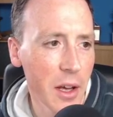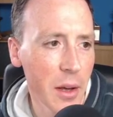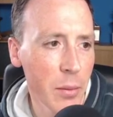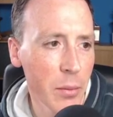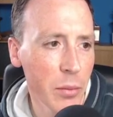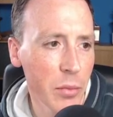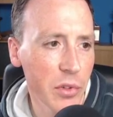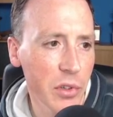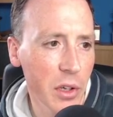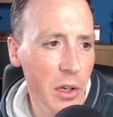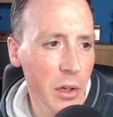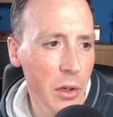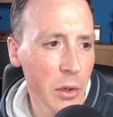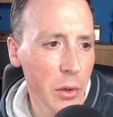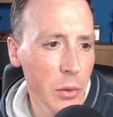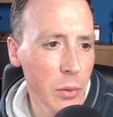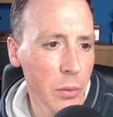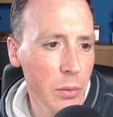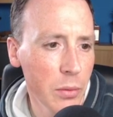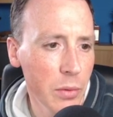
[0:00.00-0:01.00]

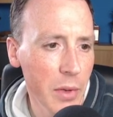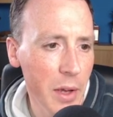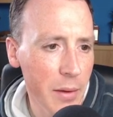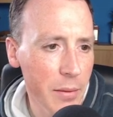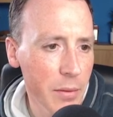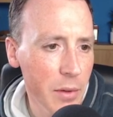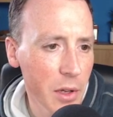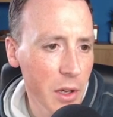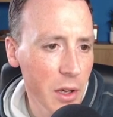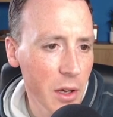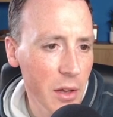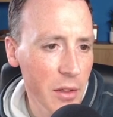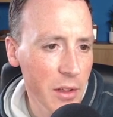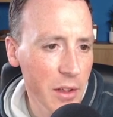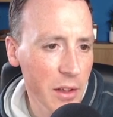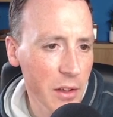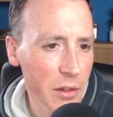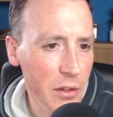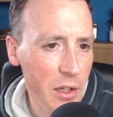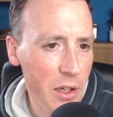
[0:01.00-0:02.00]
So yeah, I
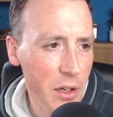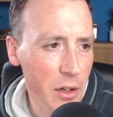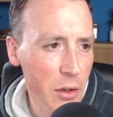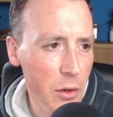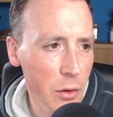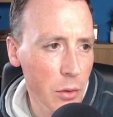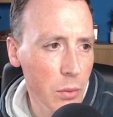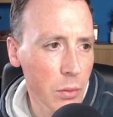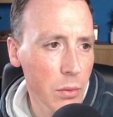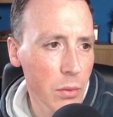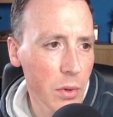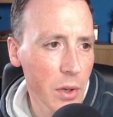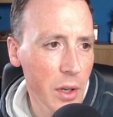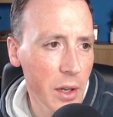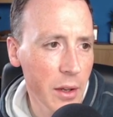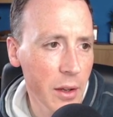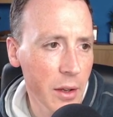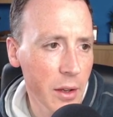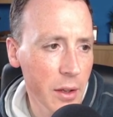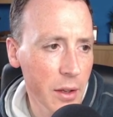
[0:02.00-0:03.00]
think that's kind of cool.
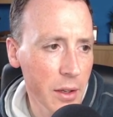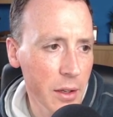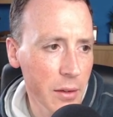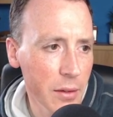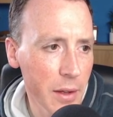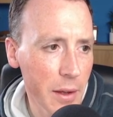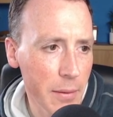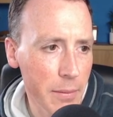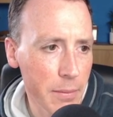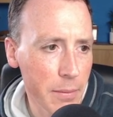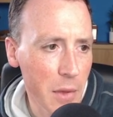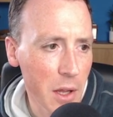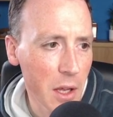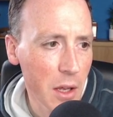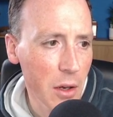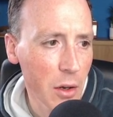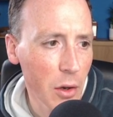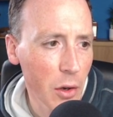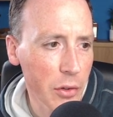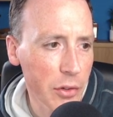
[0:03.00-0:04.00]
Yeah,
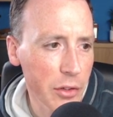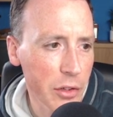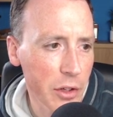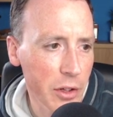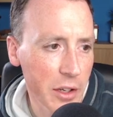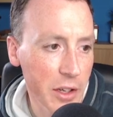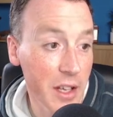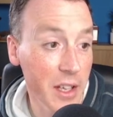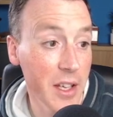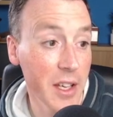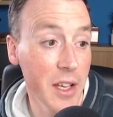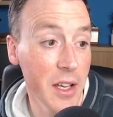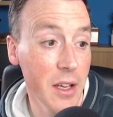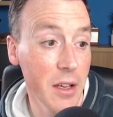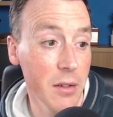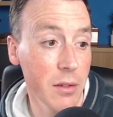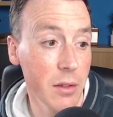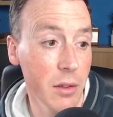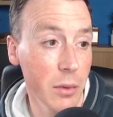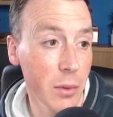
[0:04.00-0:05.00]
lots to look at
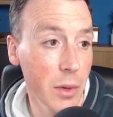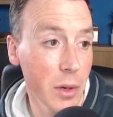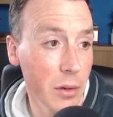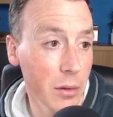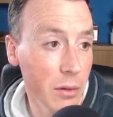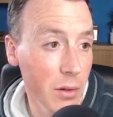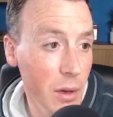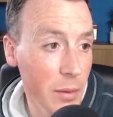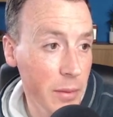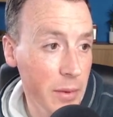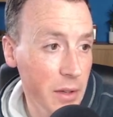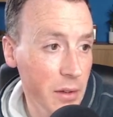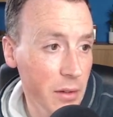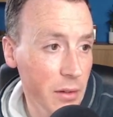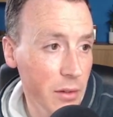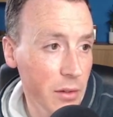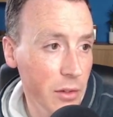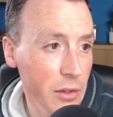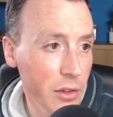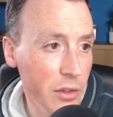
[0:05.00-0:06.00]
here as well. I mean,
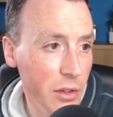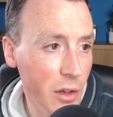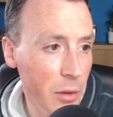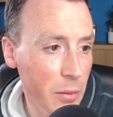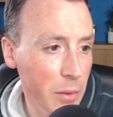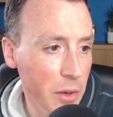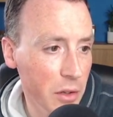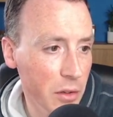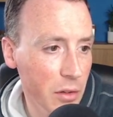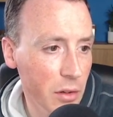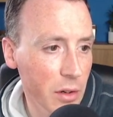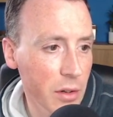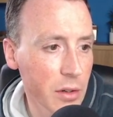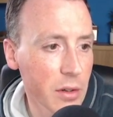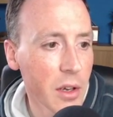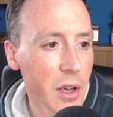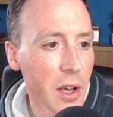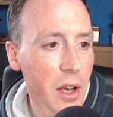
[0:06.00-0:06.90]
just so much, right?